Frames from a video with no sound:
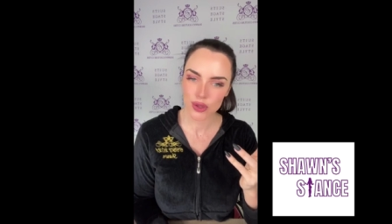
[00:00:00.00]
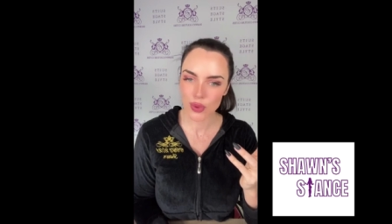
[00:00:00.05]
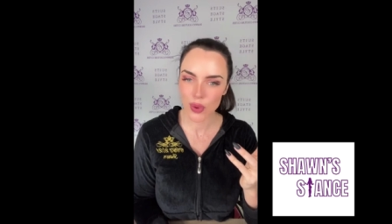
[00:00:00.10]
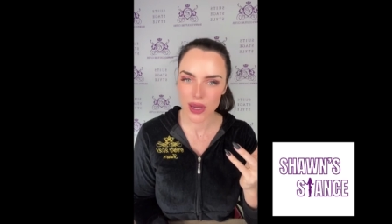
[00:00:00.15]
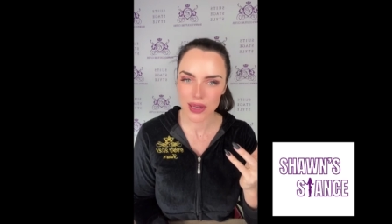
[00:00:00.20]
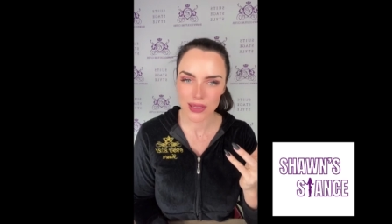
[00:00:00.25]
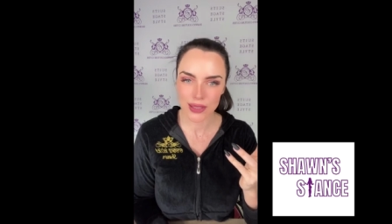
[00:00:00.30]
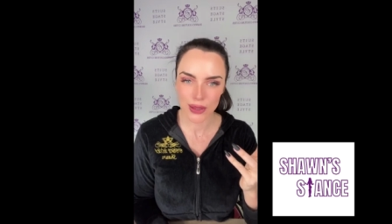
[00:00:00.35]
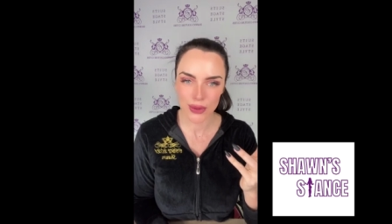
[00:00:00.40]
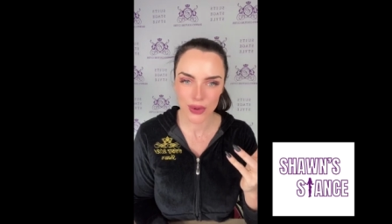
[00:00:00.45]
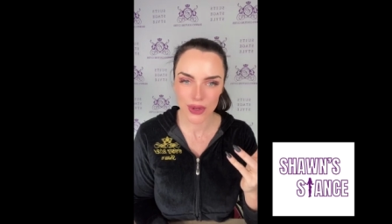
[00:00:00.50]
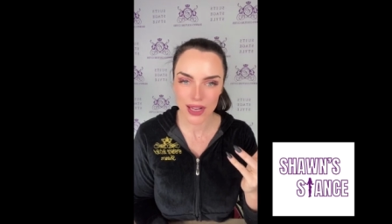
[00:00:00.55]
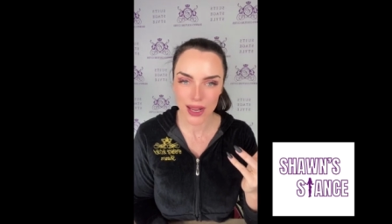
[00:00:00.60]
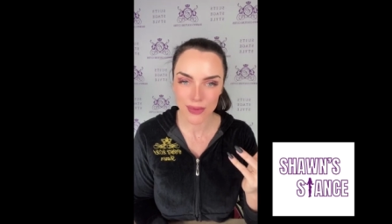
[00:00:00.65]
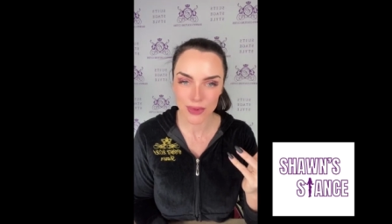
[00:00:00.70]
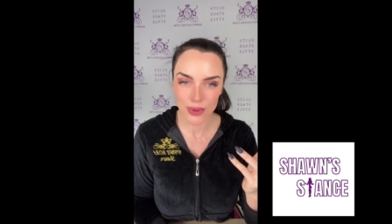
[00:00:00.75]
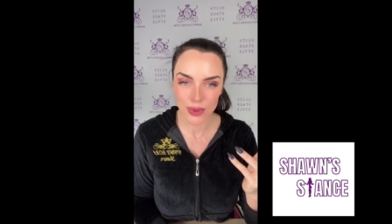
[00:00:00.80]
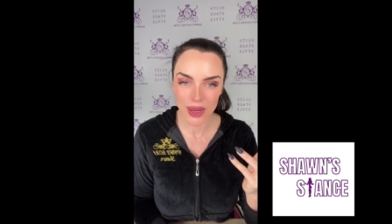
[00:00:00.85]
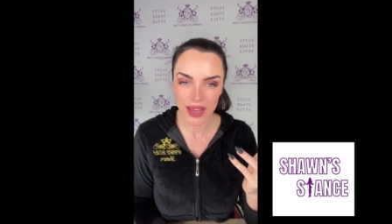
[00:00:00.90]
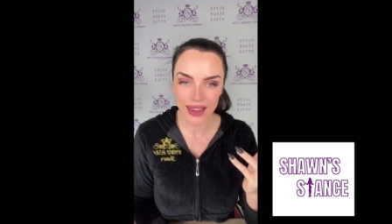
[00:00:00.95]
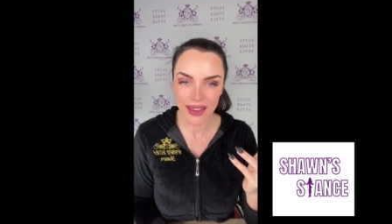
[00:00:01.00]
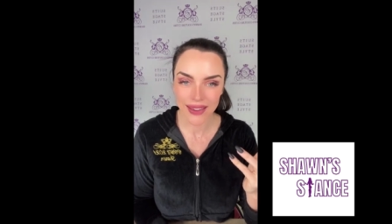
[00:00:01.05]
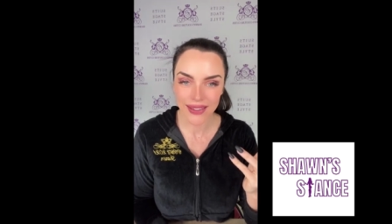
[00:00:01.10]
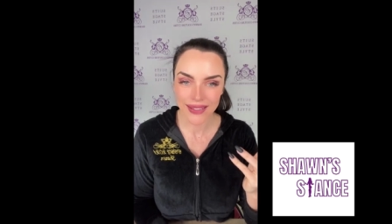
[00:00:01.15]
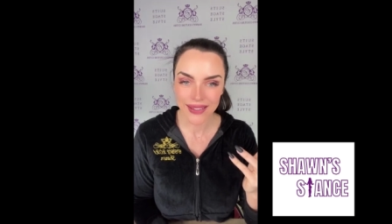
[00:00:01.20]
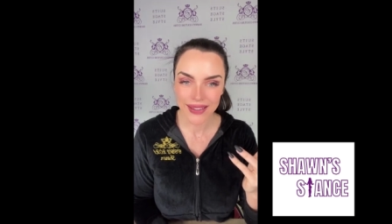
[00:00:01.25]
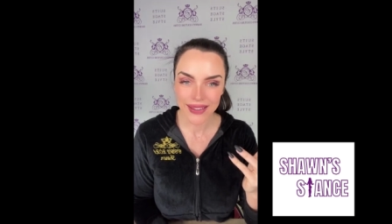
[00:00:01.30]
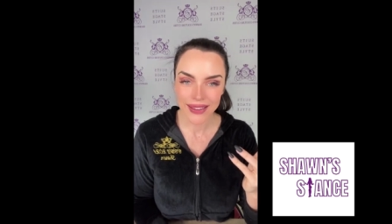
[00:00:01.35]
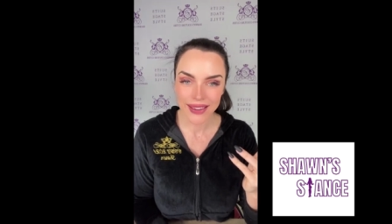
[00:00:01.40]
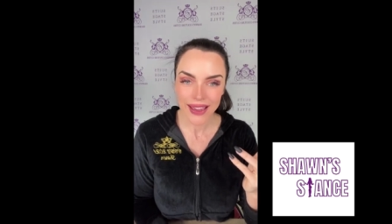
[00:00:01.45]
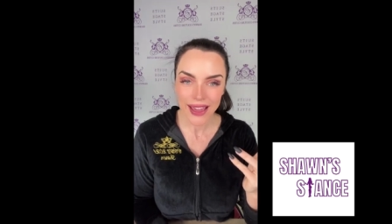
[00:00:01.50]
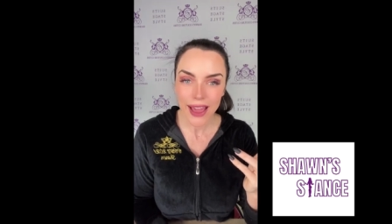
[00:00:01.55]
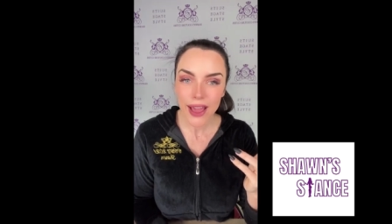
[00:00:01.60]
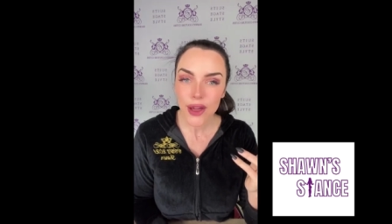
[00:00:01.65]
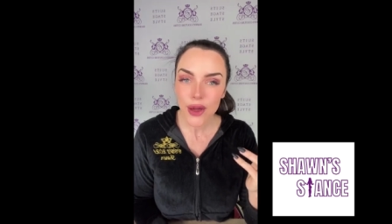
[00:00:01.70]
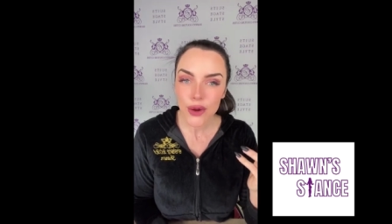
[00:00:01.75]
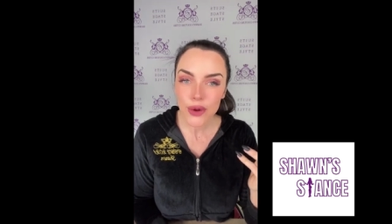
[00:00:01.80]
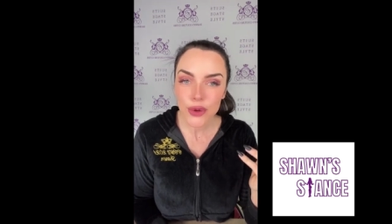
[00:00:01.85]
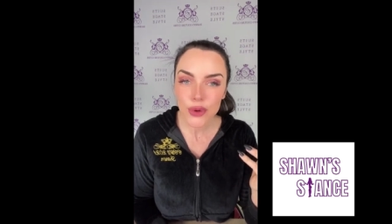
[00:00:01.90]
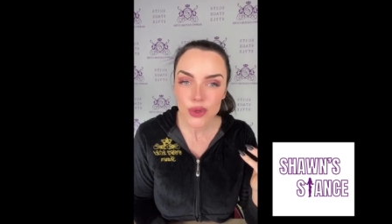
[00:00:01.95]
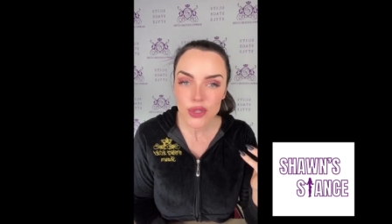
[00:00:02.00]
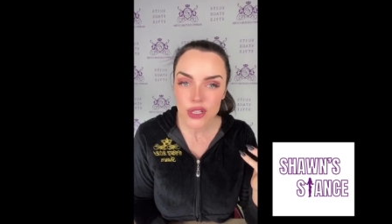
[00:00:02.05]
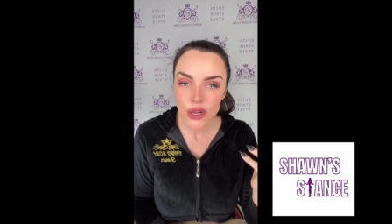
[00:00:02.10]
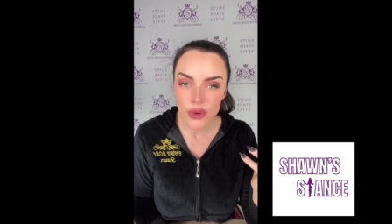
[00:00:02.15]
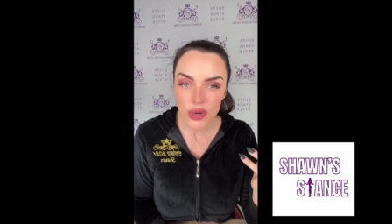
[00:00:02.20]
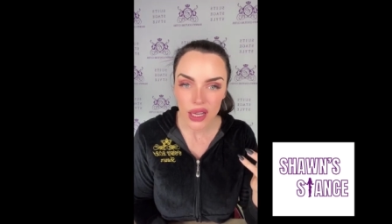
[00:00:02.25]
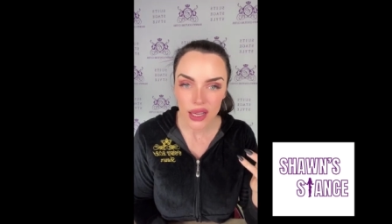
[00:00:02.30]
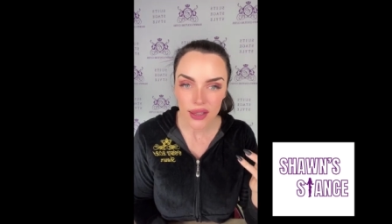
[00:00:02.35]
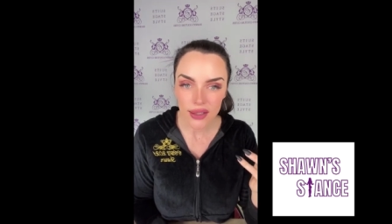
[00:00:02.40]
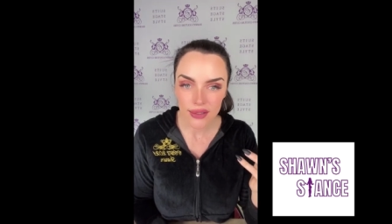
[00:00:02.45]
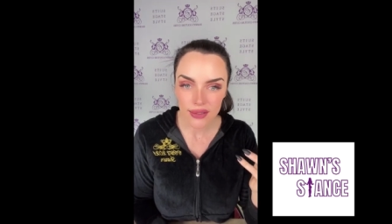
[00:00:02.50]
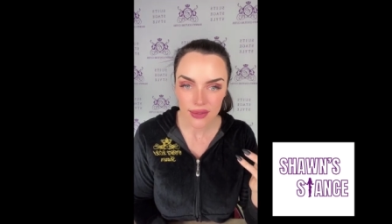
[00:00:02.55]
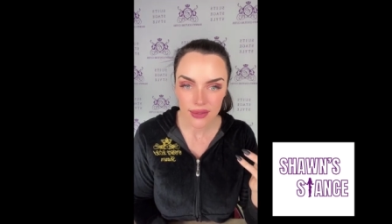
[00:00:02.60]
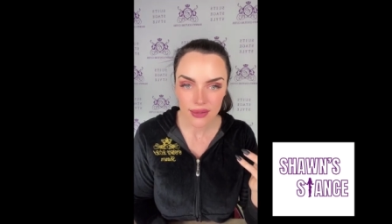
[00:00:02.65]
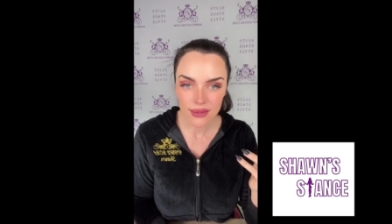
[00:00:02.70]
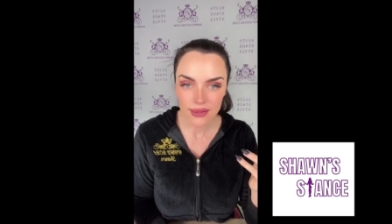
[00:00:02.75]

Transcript: Twice to three times a week. I go to cool toning.